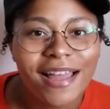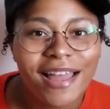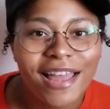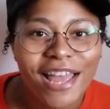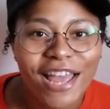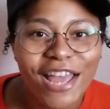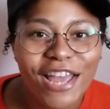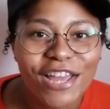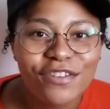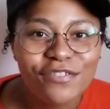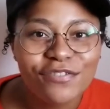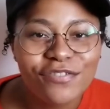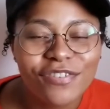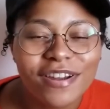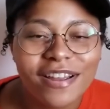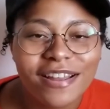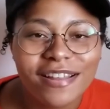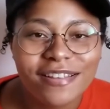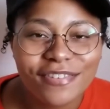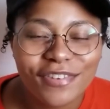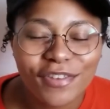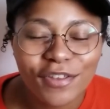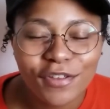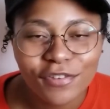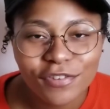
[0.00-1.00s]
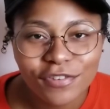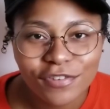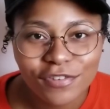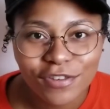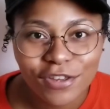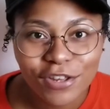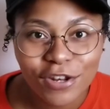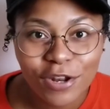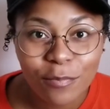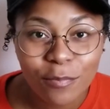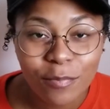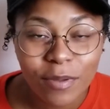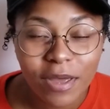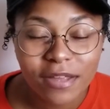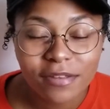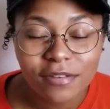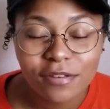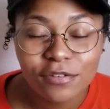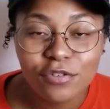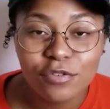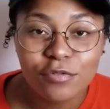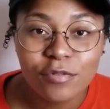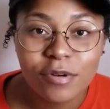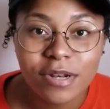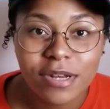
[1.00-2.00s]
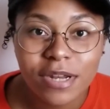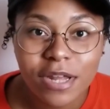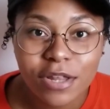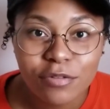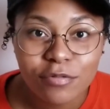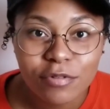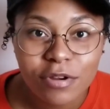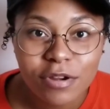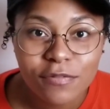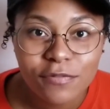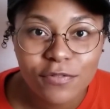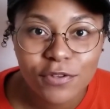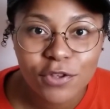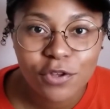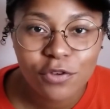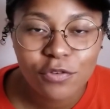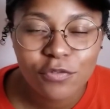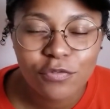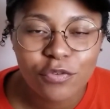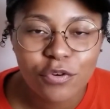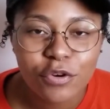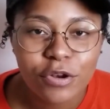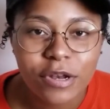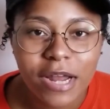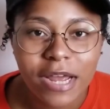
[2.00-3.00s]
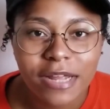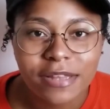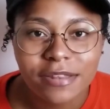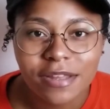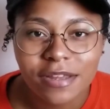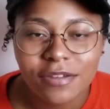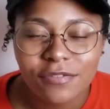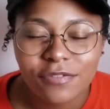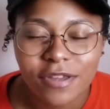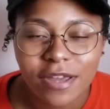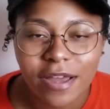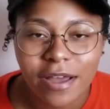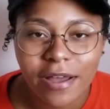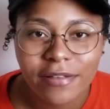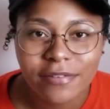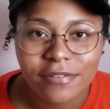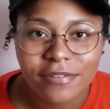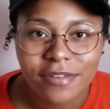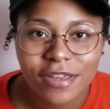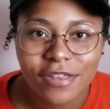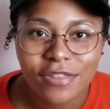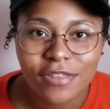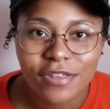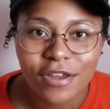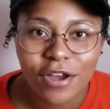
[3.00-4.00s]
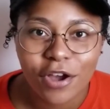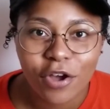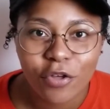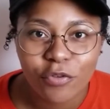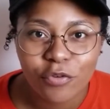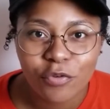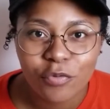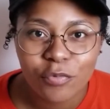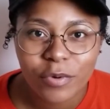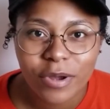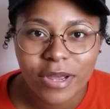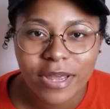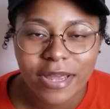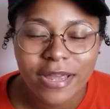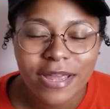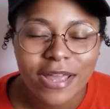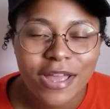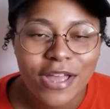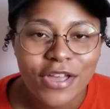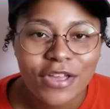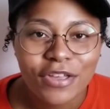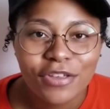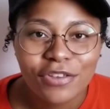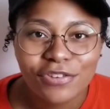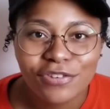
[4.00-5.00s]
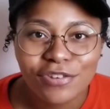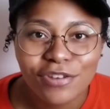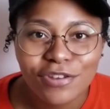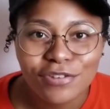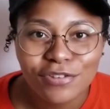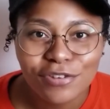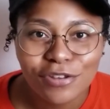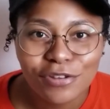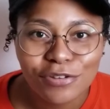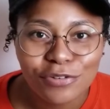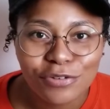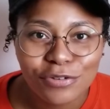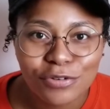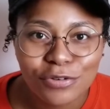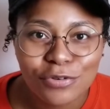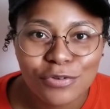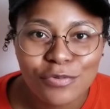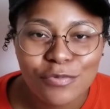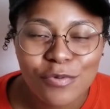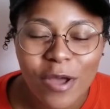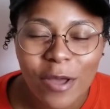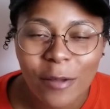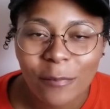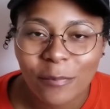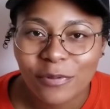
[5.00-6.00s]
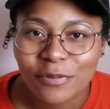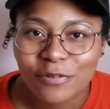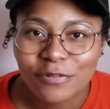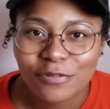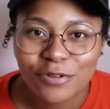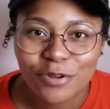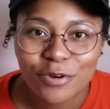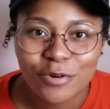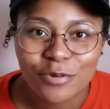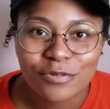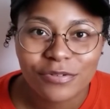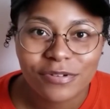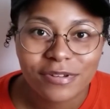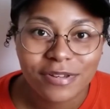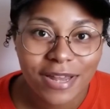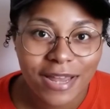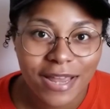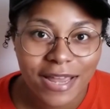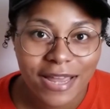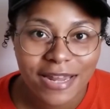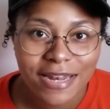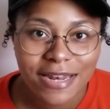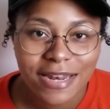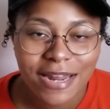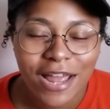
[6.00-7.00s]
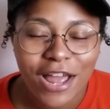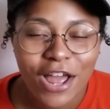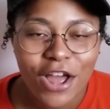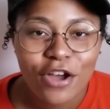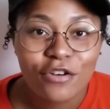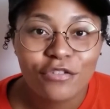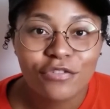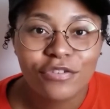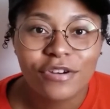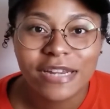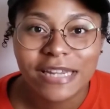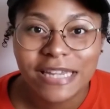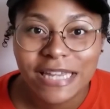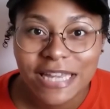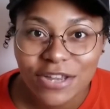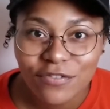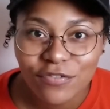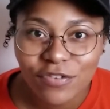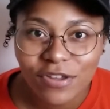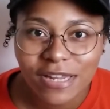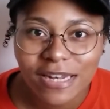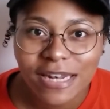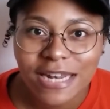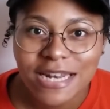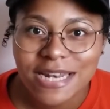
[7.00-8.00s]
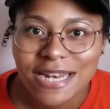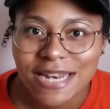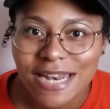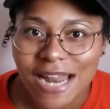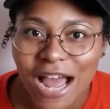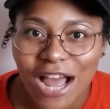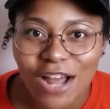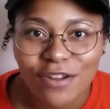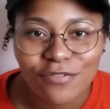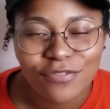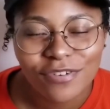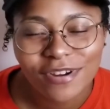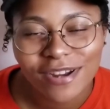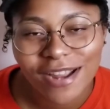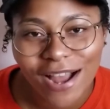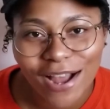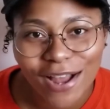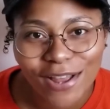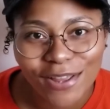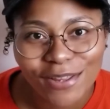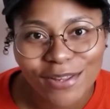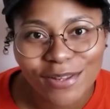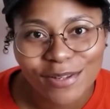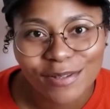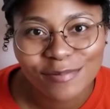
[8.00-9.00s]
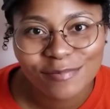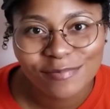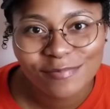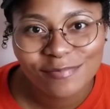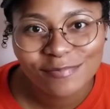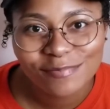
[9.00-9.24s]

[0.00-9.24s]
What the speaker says: Hey friends, it's Sin. I'm back to do another review for 90 Day Fiance The Other Way, Season 2, Episode 10, Forgiven, Not Forgotten.